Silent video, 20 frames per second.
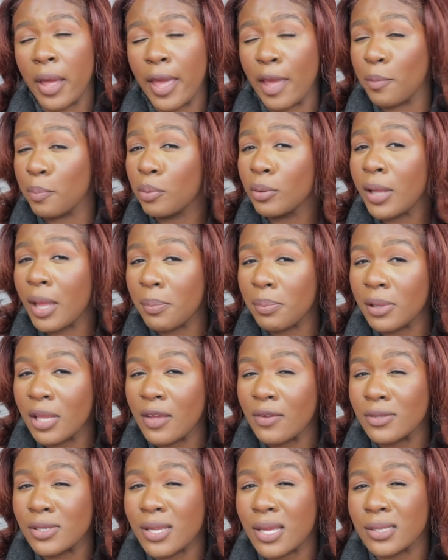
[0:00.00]
April, I
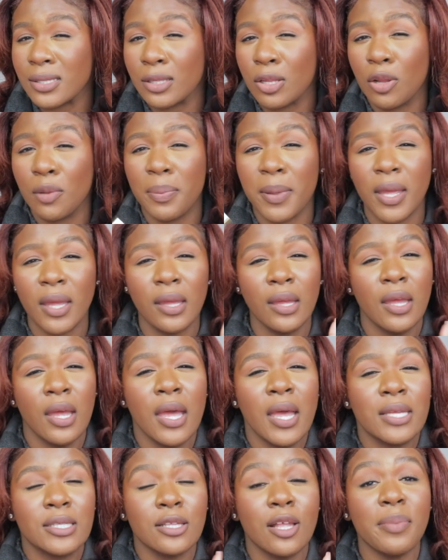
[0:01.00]
believe, so that's a little bit
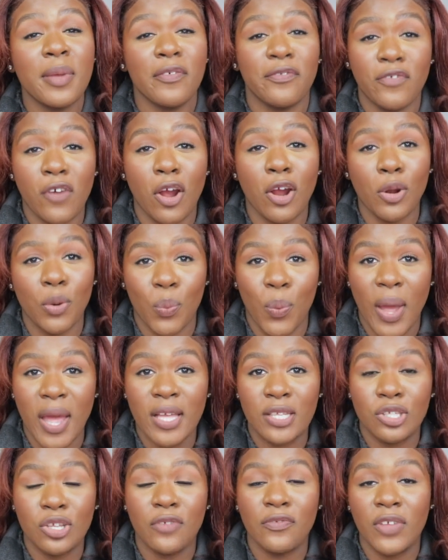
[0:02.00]
it's a little bit far
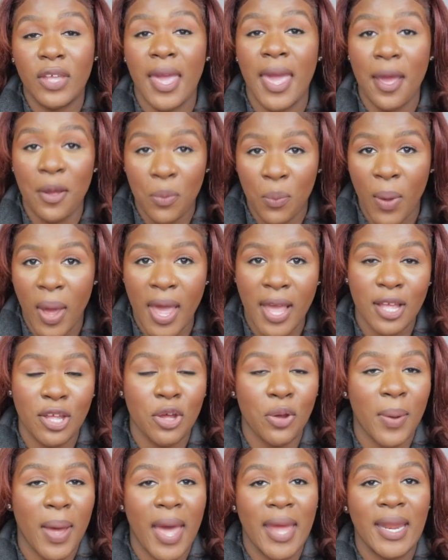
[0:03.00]
away, so if you can't wait,
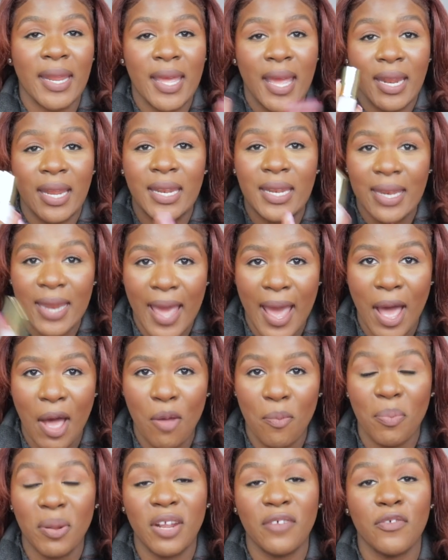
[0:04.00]
go ahead and get it
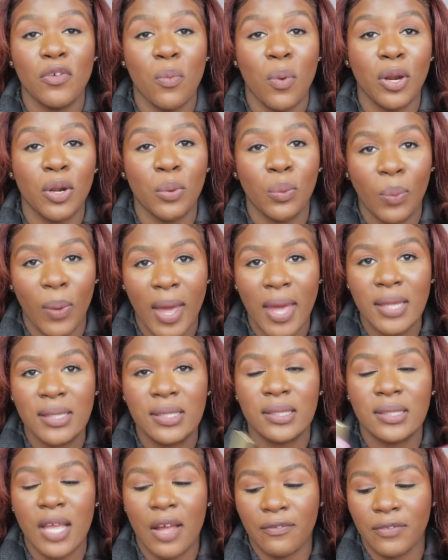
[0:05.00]
now. But if you want to
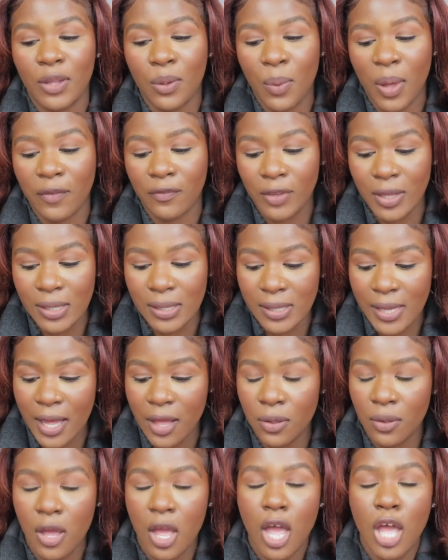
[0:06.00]
wait, definitely wait for the
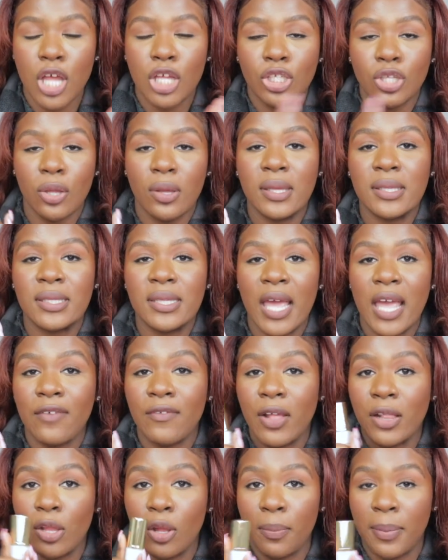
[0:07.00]
sale so you can
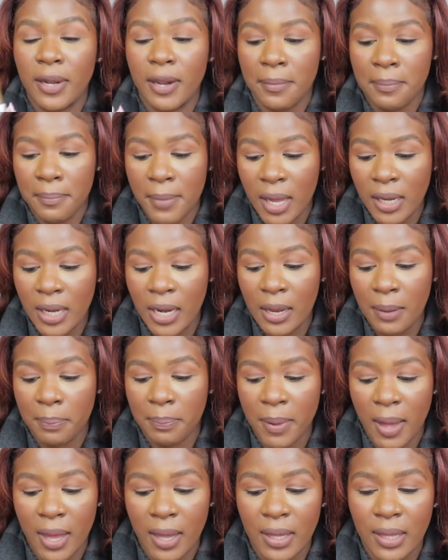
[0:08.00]
save a little bit of money.
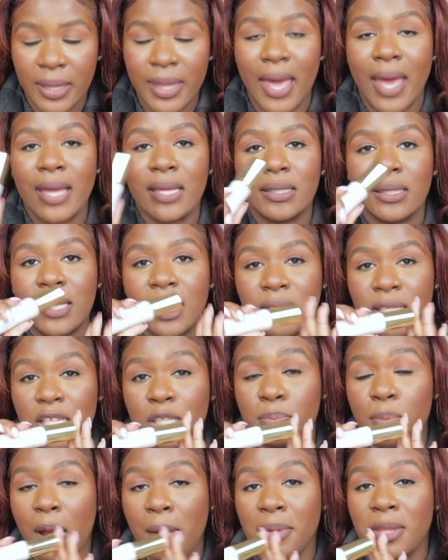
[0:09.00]
But yes, this
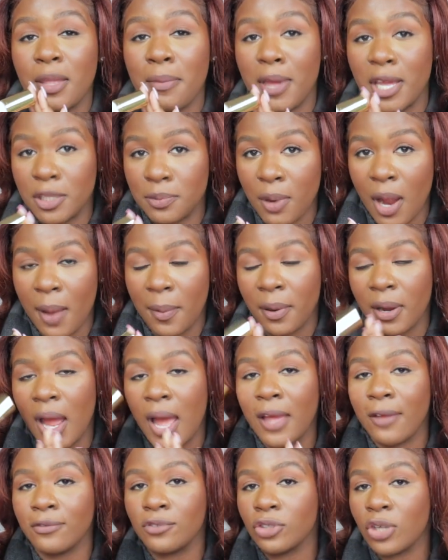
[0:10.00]
is probably the best primer
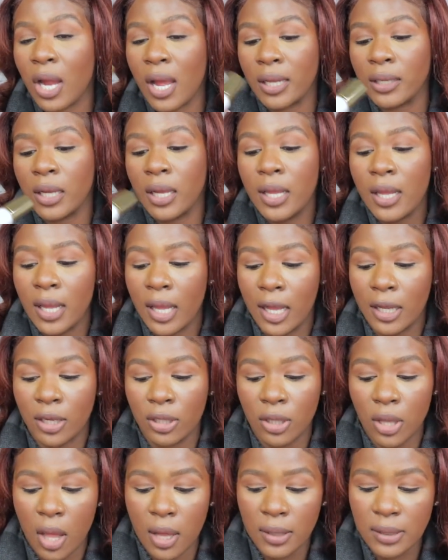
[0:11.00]
I have tried in a
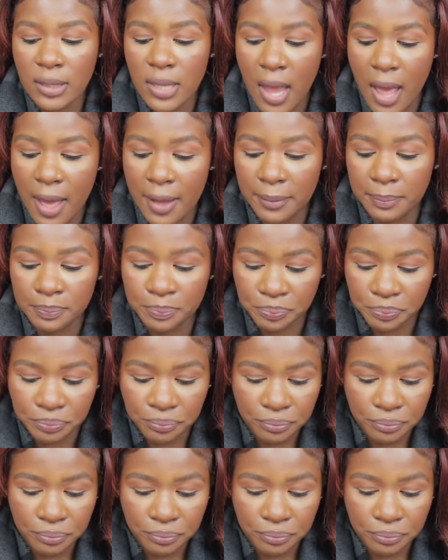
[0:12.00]
long time.